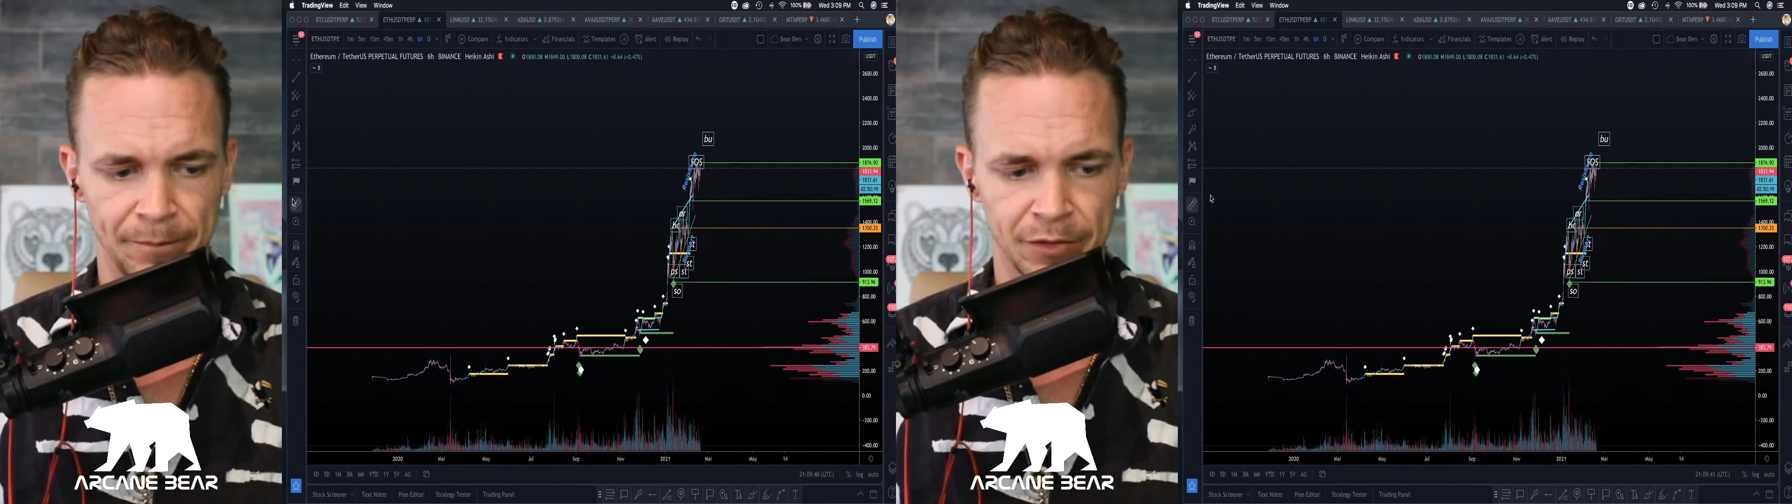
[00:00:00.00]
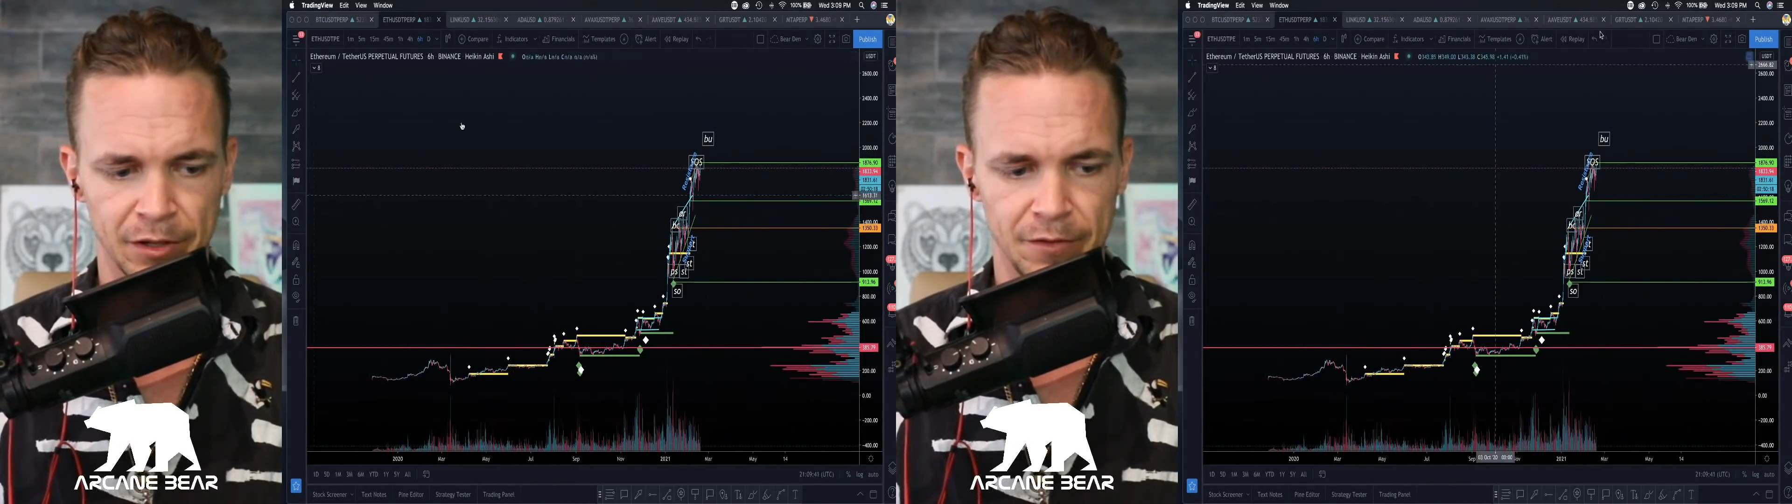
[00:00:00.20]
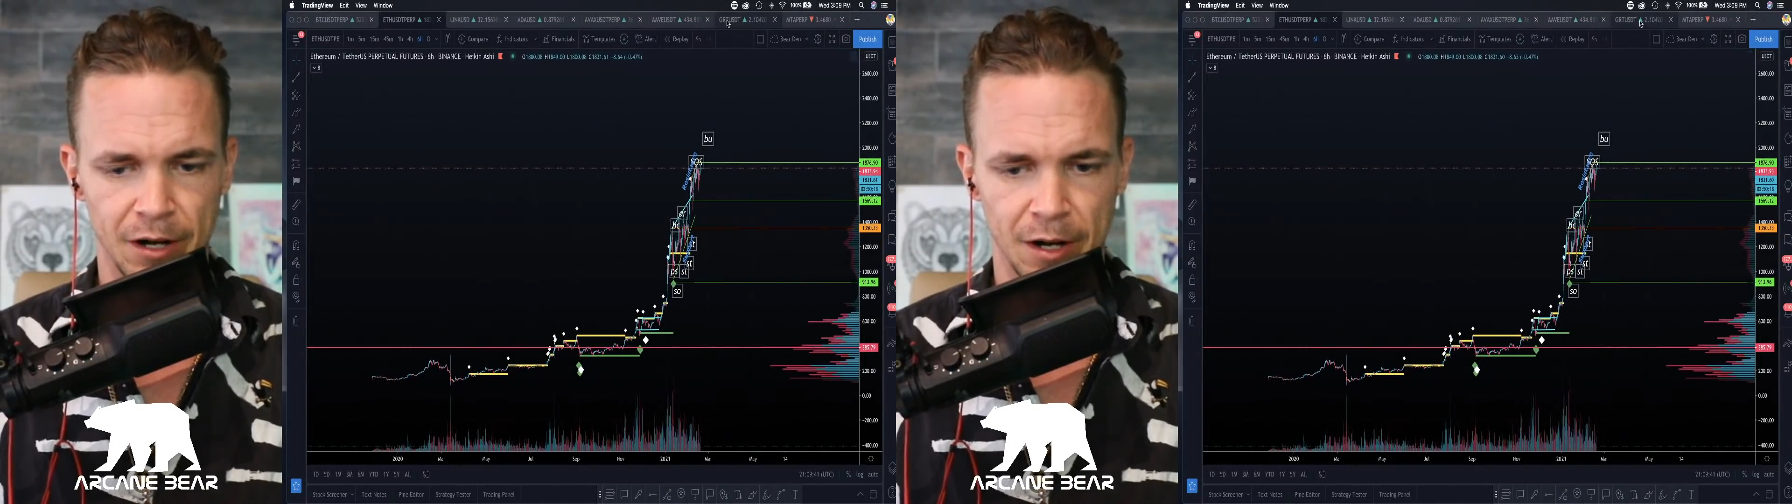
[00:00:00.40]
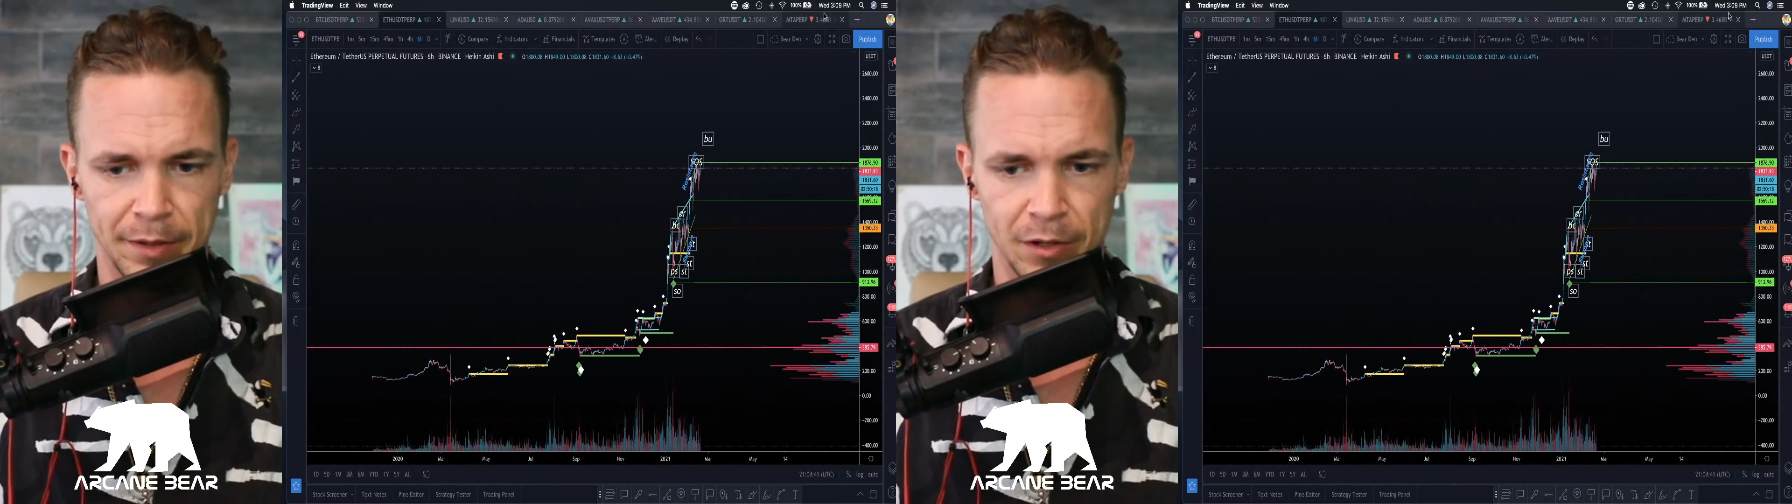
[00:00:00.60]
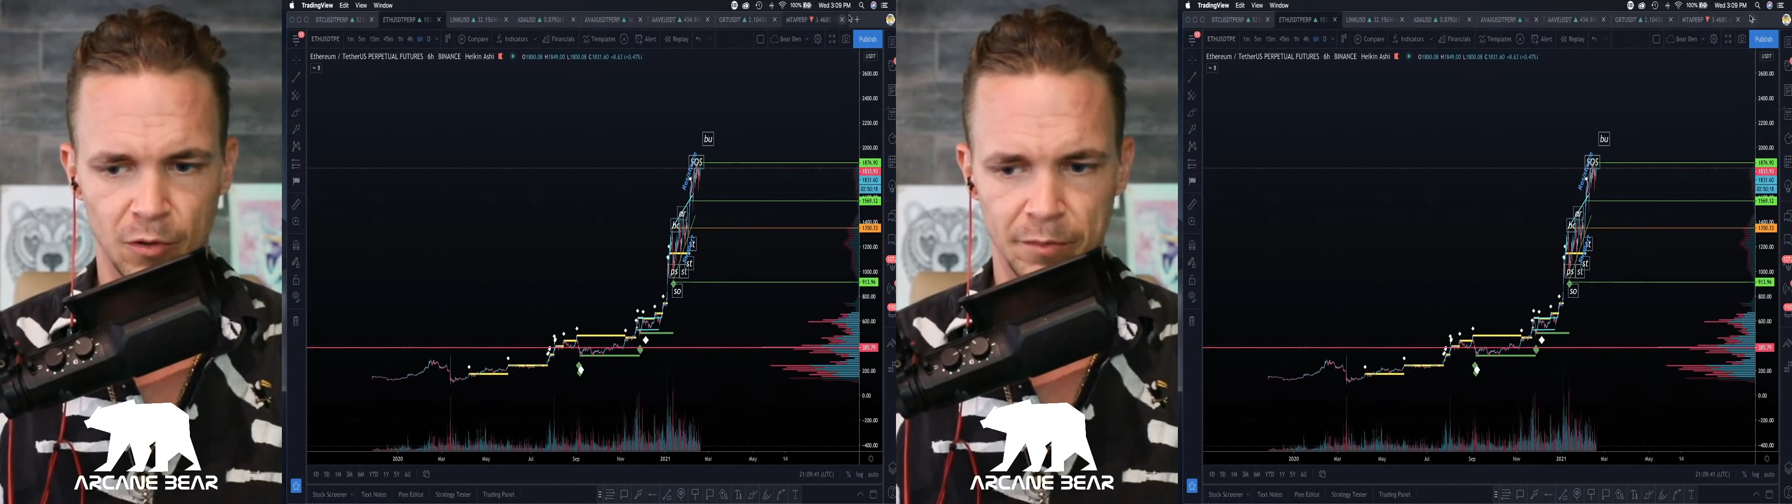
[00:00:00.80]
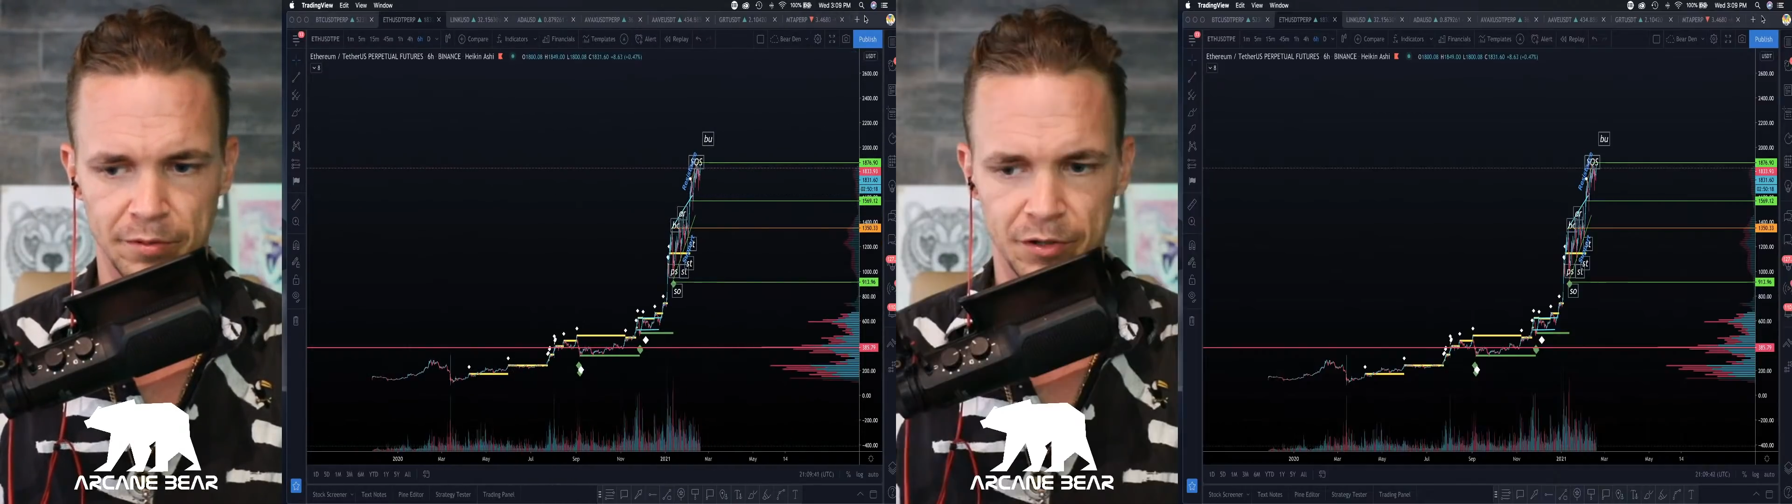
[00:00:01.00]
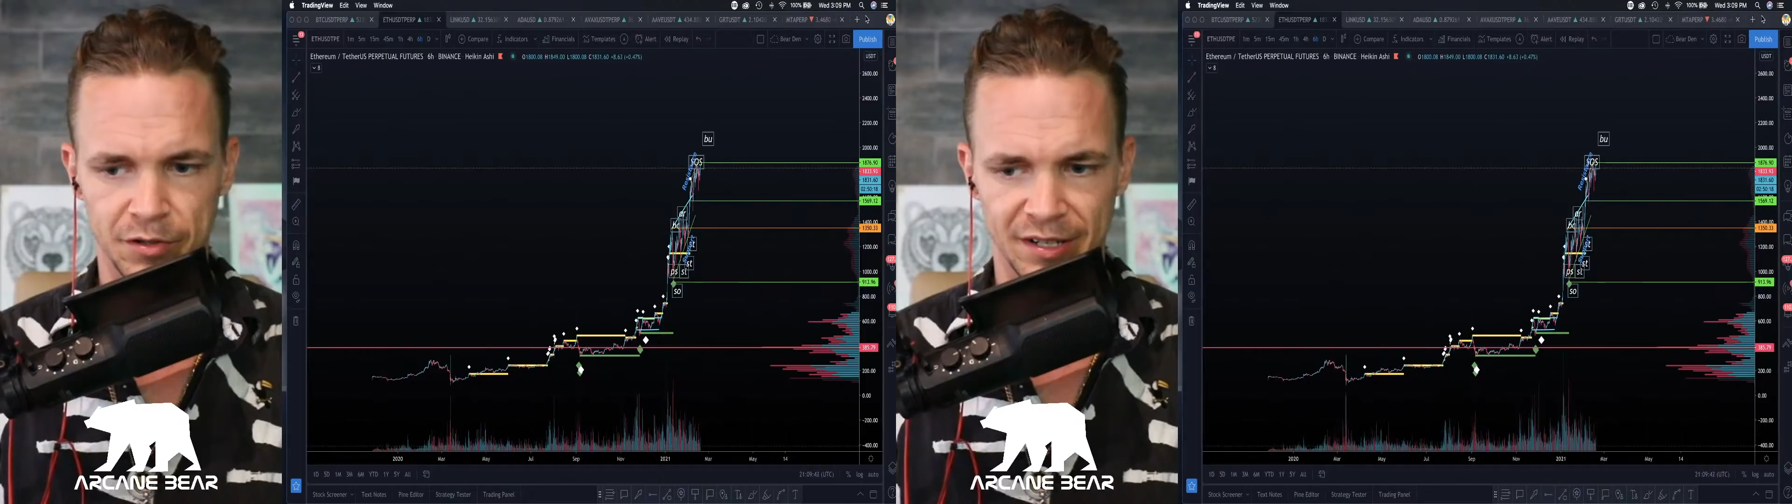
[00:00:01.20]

You've got Bitcoin producing a